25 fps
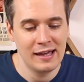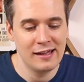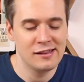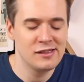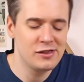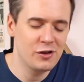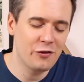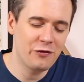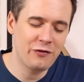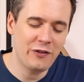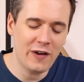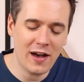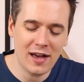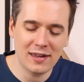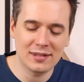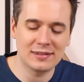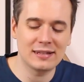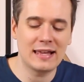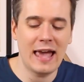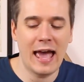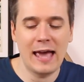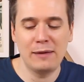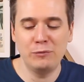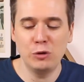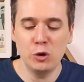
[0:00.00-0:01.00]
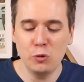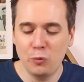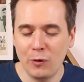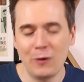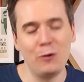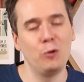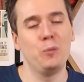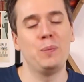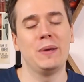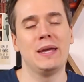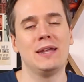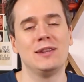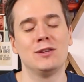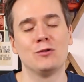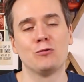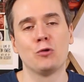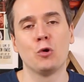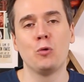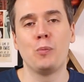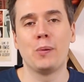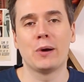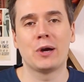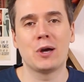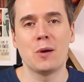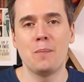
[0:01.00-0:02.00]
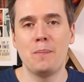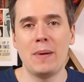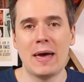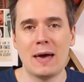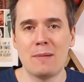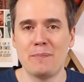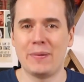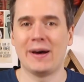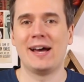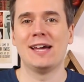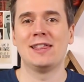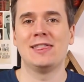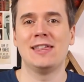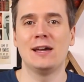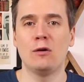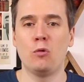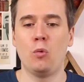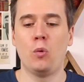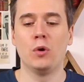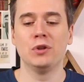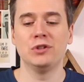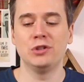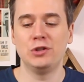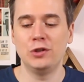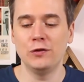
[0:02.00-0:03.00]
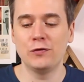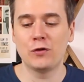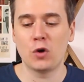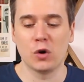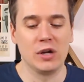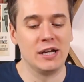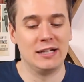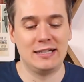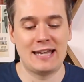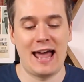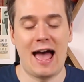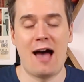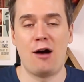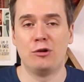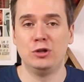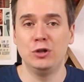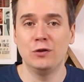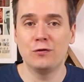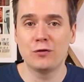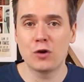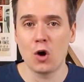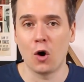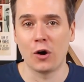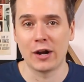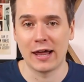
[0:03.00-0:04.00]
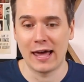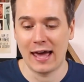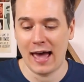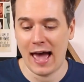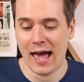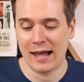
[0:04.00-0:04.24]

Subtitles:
The first game you will be in the rulebook a bit, but I think once you've got it down, you've got it.